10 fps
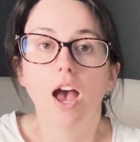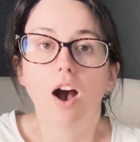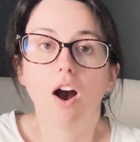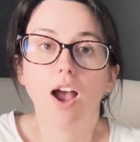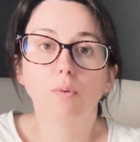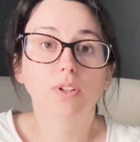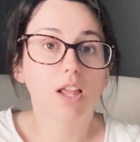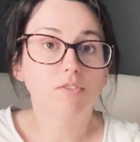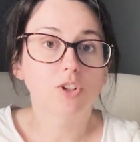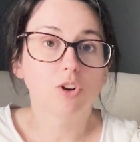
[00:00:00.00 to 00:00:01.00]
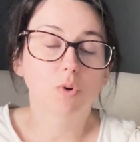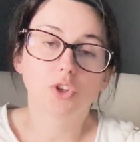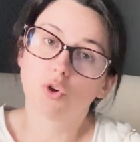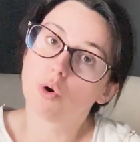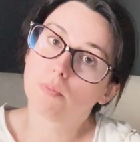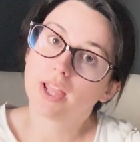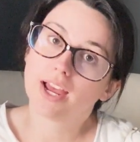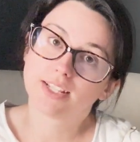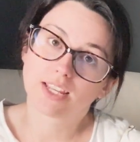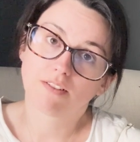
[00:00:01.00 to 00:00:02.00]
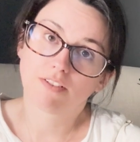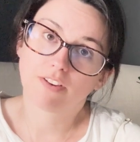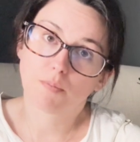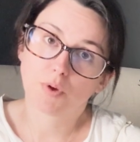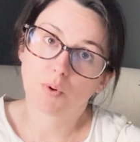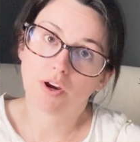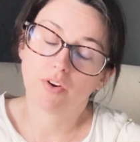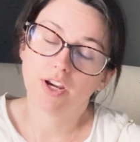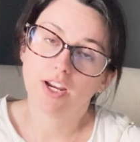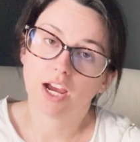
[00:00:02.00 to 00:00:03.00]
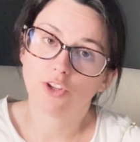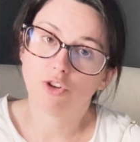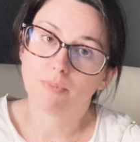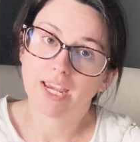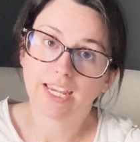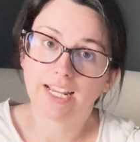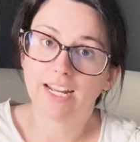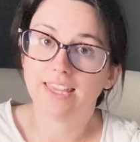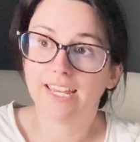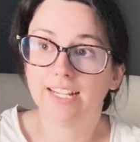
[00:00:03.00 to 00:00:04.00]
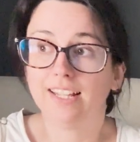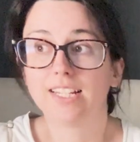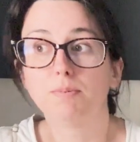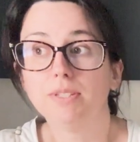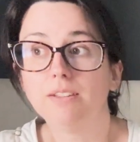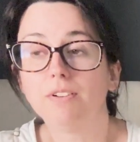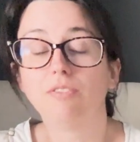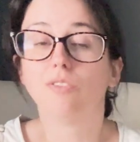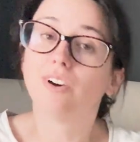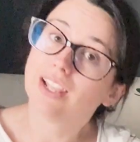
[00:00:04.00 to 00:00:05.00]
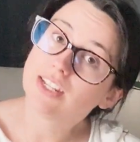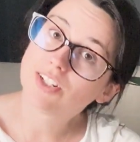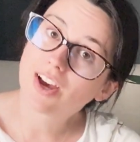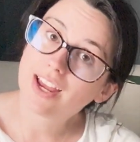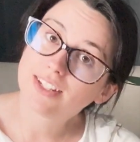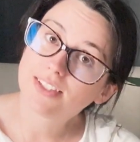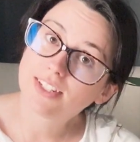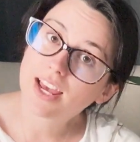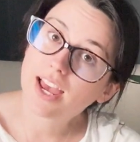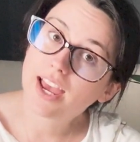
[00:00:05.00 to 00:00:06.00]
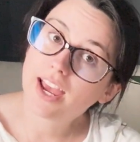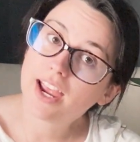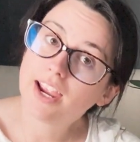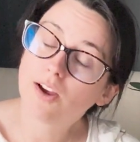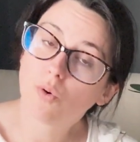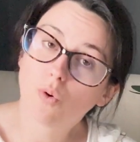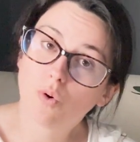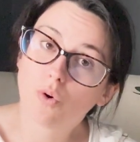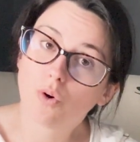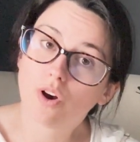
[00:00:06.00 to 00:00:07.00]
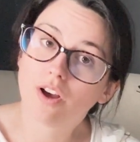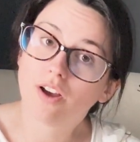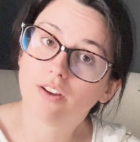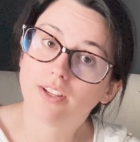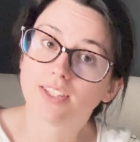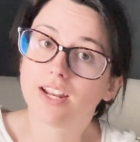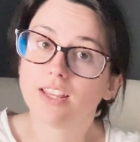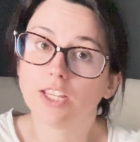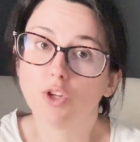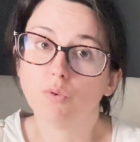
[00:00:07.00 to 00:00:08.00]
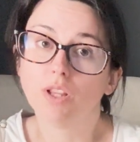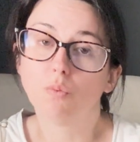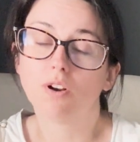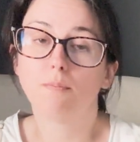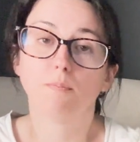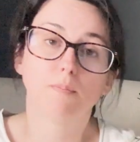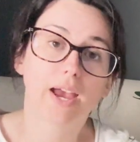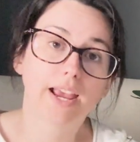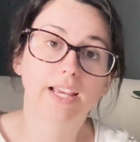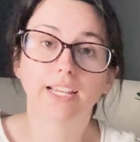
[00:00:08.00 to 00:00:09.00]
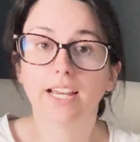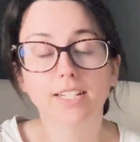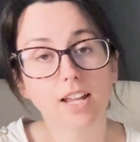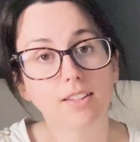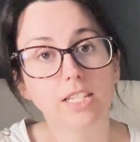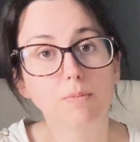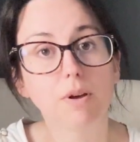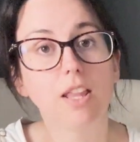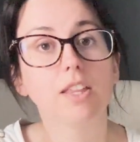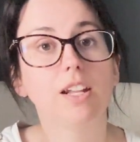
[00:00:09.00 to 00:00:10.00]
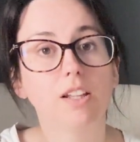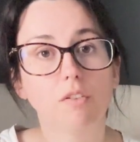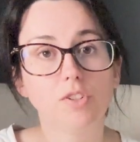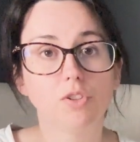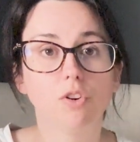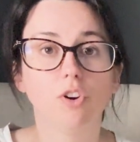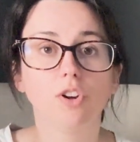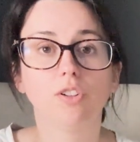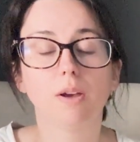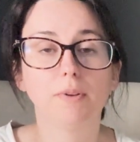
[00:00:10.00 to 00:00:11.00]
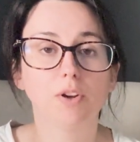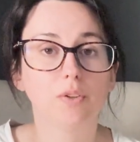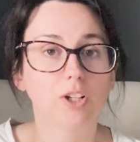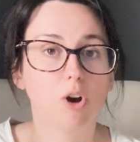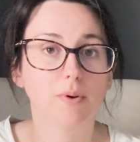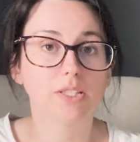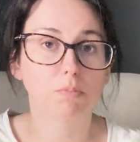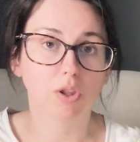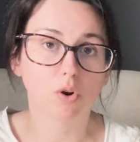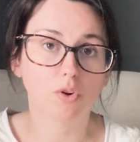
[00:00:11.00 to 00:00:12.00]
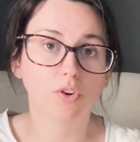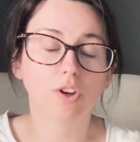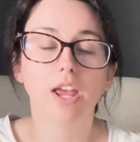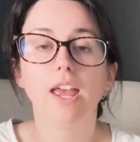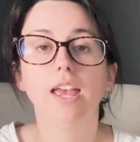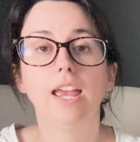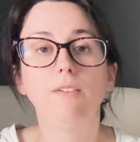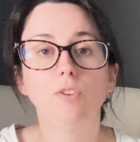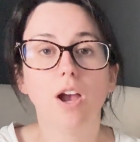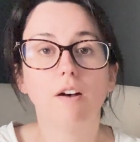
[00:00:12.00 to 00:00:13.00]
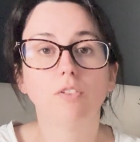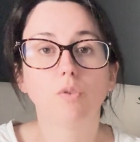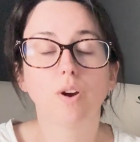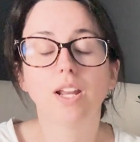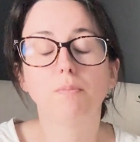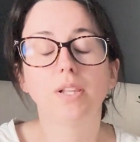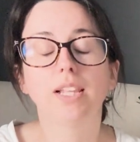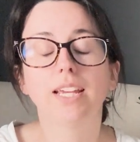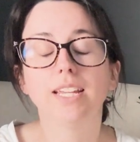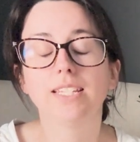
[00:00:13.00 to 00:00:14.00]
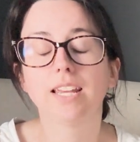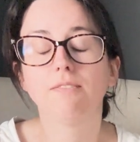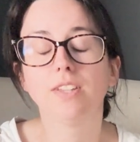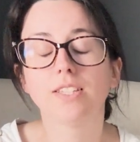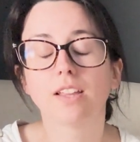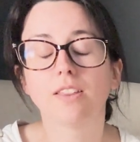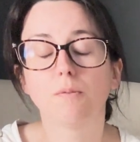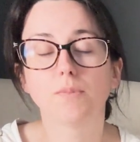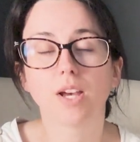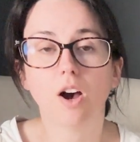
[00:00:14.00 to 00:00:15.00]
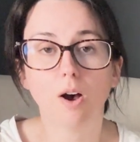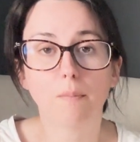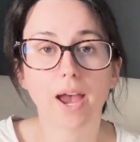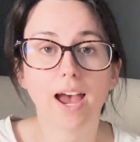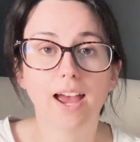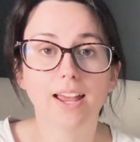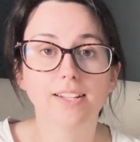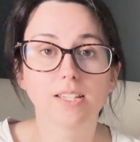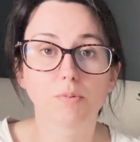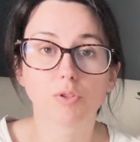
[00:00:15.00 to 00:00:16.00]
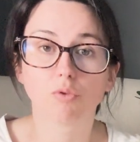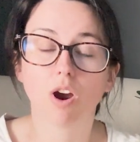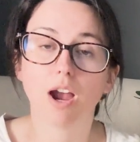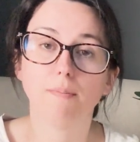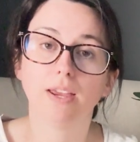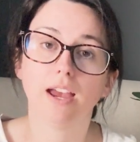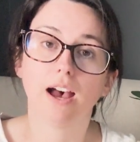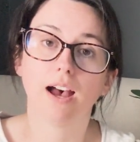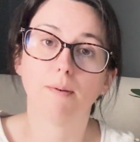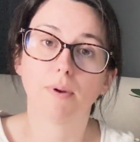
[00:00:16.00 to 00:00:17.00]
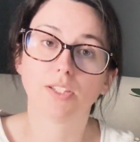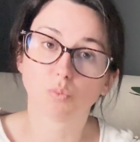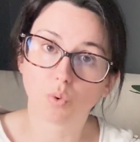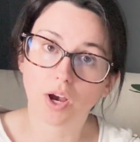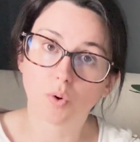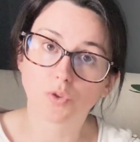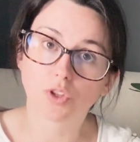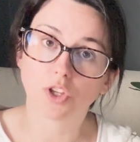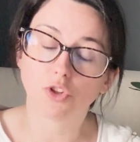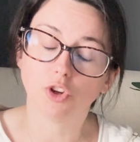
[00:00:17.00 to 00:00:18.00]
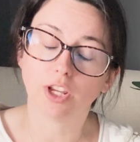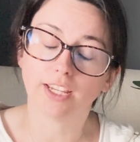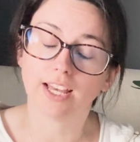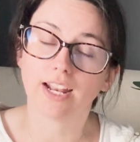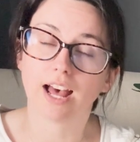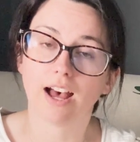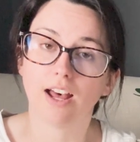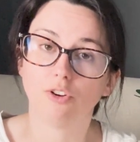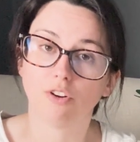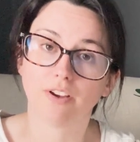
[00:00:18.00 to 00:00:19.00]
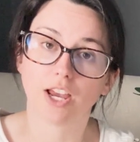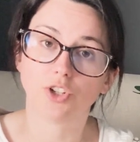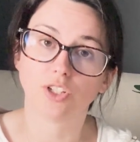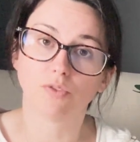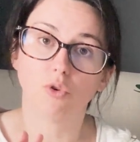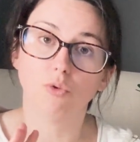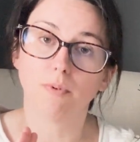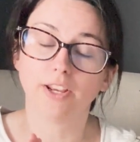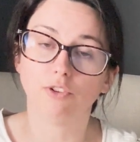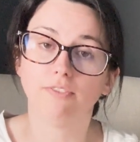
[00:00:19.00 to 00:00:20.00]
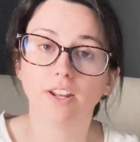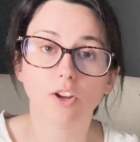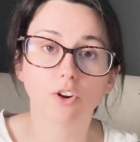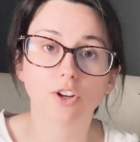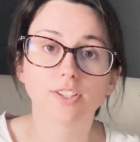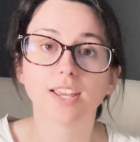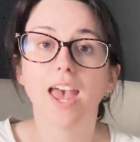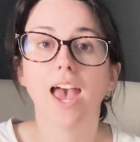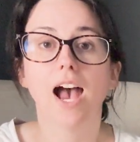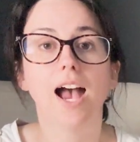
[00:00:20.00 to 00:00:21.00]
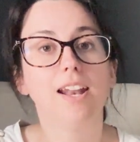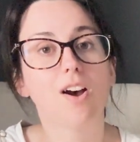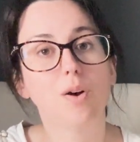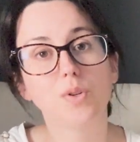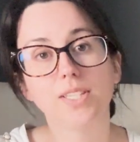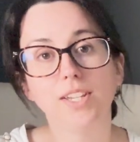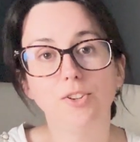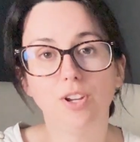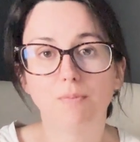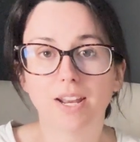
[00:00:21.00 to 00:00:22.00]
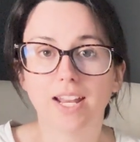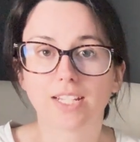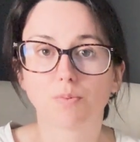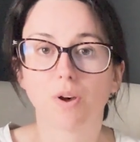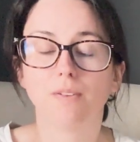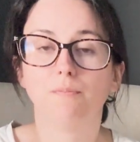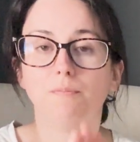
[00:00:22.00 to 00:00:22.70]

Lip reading: I would love to know what your plans are for February. Are you making anything like specific for Valentine's Day, or is there anything you really want to make and get done this month? I'd love to know. Let me know in the comments below. If you haven't already, please give this a thumbs up and subscribe as well, so that you can get notifications for all my new videos, and I will see you in my next one.